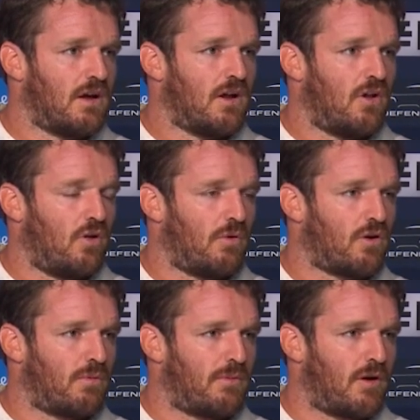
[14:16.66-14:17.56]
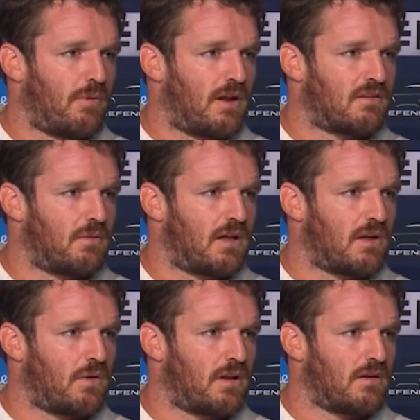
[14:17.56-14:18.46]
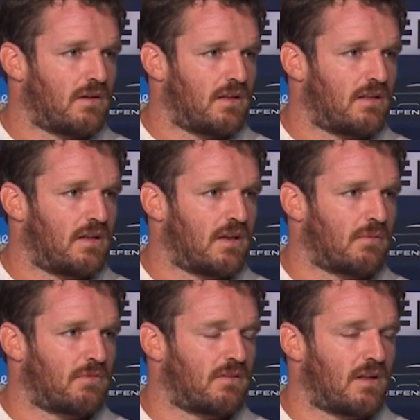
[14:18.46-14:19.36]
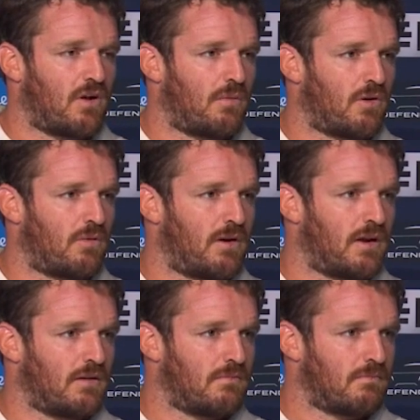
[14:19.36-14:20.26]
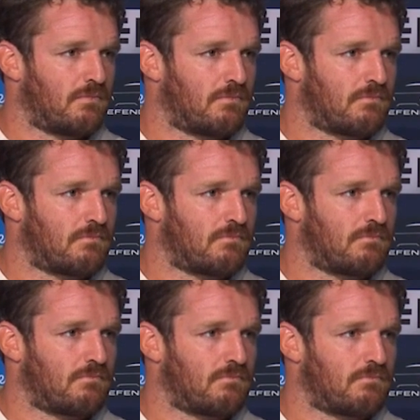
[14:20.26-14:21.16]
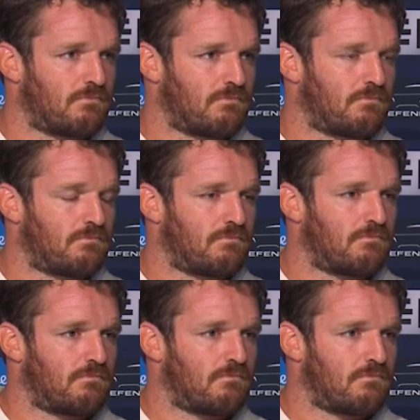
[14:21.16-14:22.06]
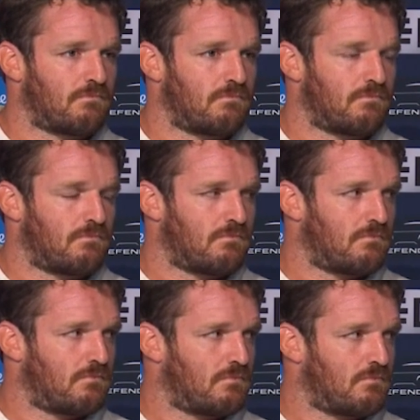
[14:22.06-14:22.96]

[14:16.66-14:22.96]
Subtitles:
We want to finish in the best way possible. Today we didn't do what we wanted to, but next week we will